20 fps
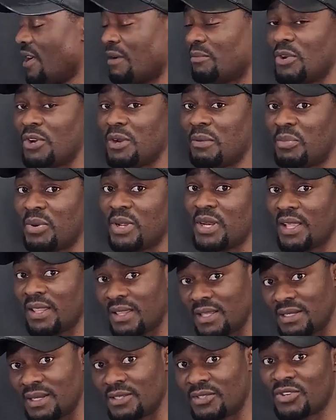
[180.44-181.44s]
I'm going to put in
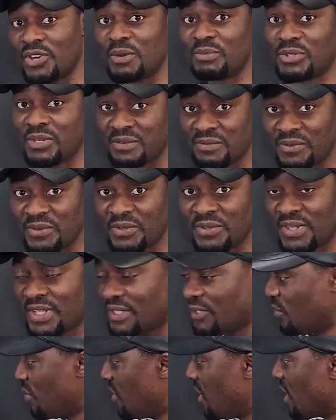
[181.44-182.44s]
the description for
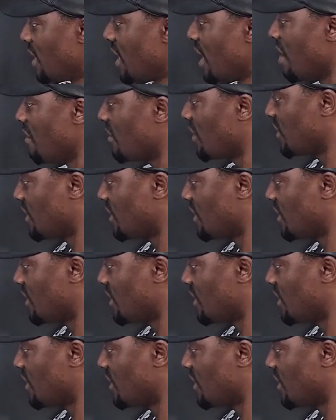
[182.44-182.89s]
this one, because